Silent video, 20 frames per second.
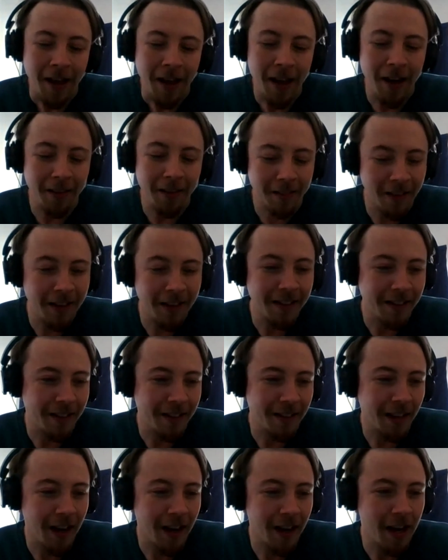I did.
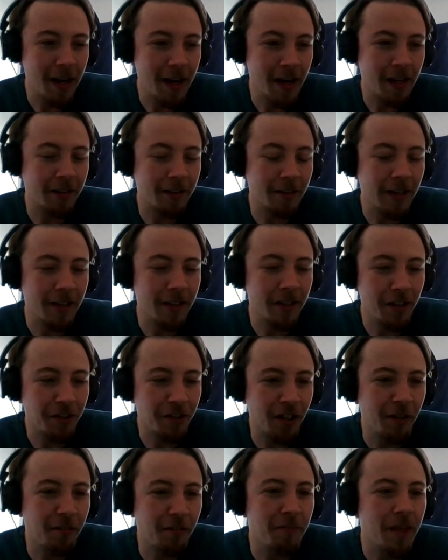In the
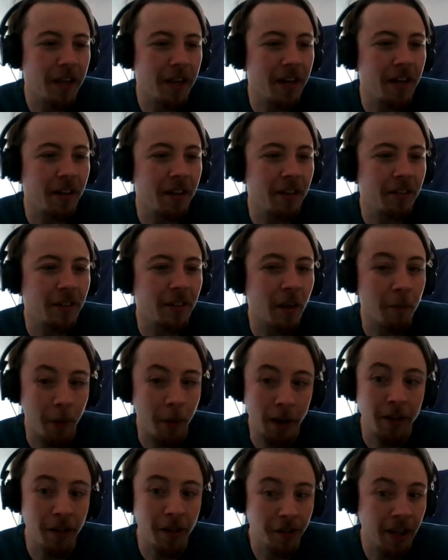same year,
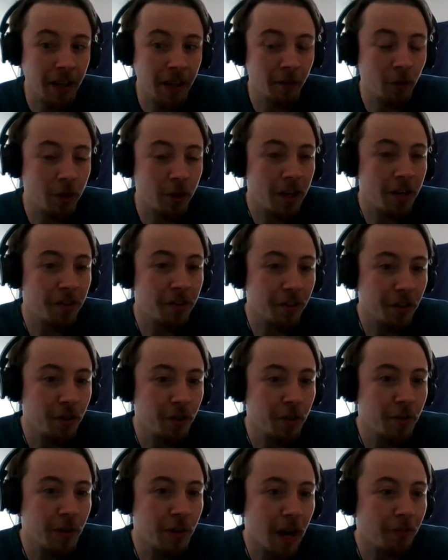about this time 2 years
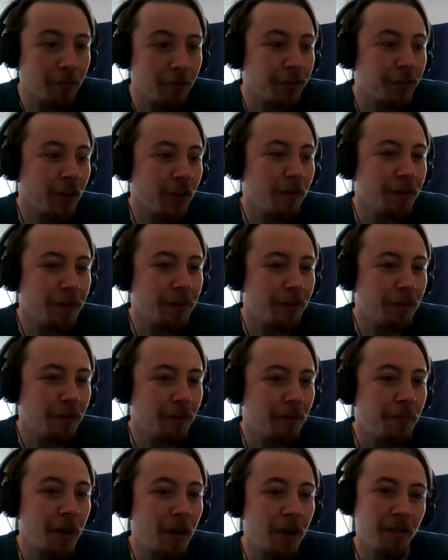ago, I was filming
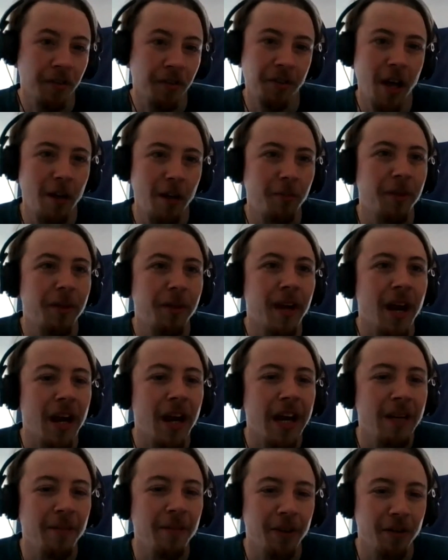Belfast Caliber
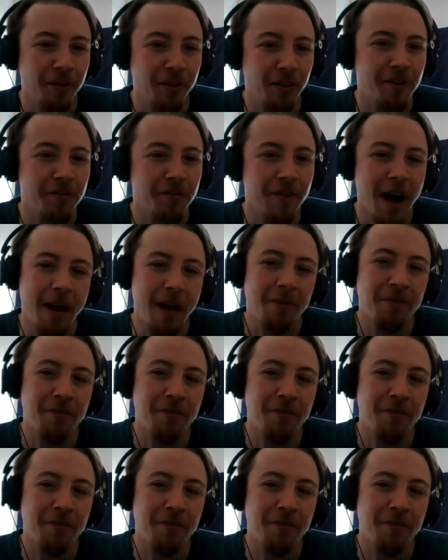9, which is a crime